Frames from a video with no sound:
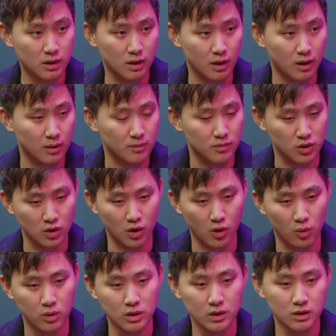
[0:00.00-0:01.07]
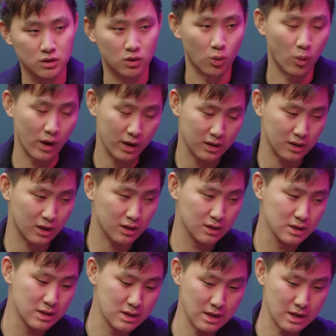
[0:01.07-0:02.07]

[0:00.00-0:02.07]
Um, you know, the way that,